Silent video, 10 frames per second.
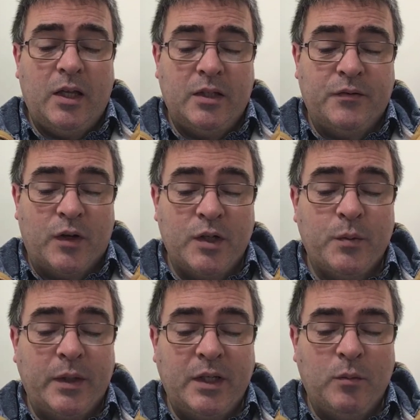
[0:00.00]
It's verse
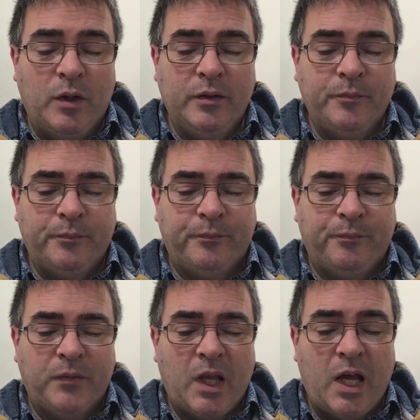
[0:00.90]
21.
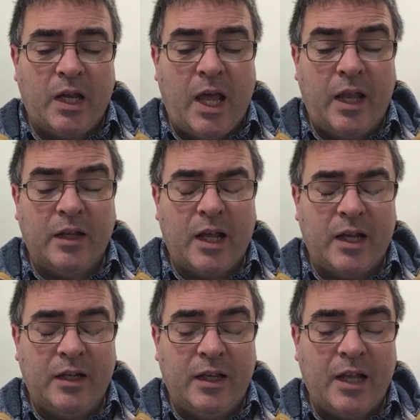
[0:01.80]
And
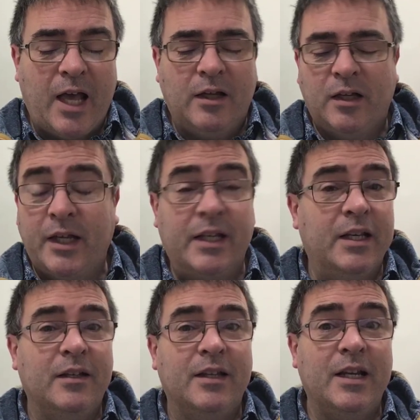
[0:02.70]
I
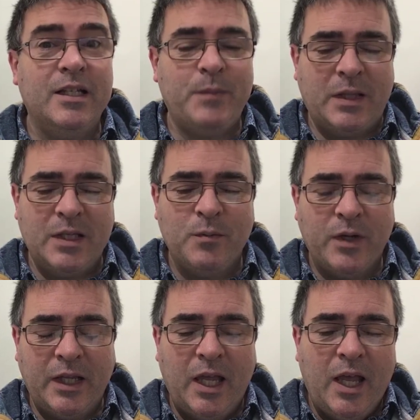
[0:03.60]
can nearly speak this
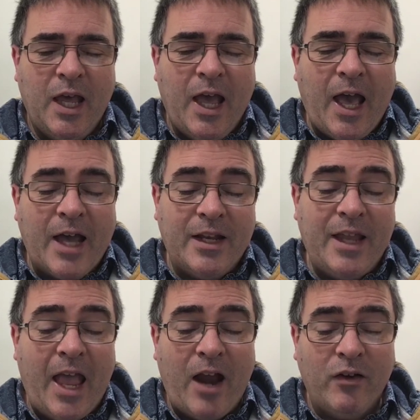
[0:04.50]
morning. An
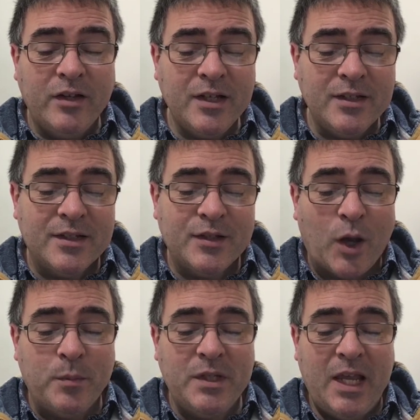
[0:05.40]
inheritance
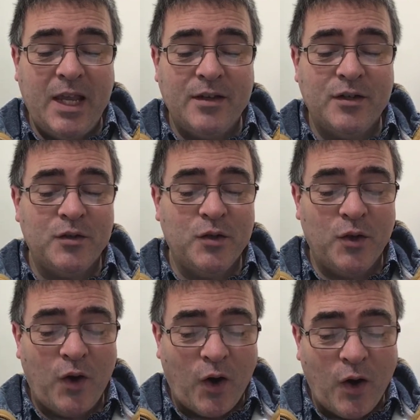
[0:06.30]
obtained
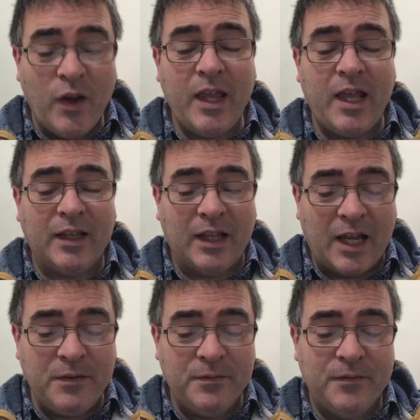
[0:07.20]
too early in
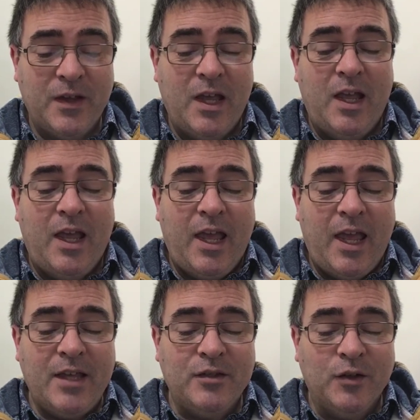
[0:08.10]
life
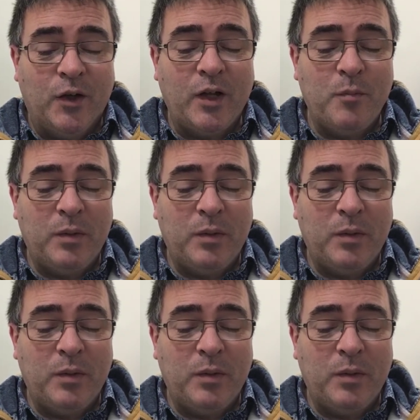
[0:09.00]
is not a